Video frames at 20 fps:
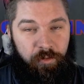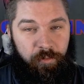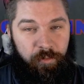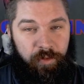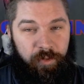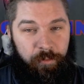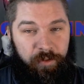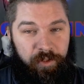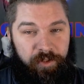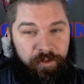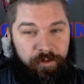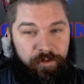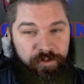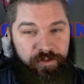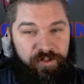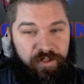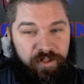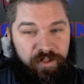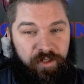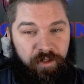my players
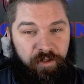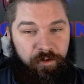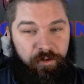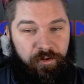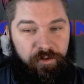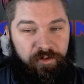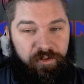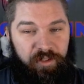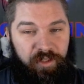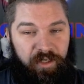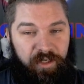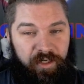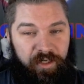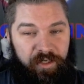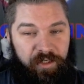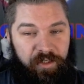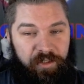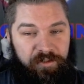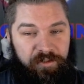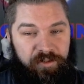that are currently
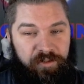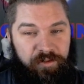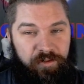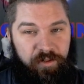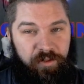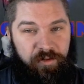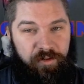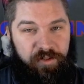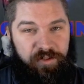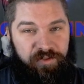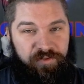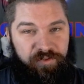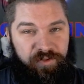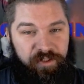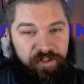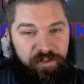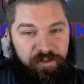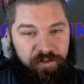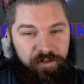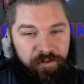highlighted in this
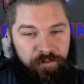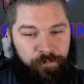field.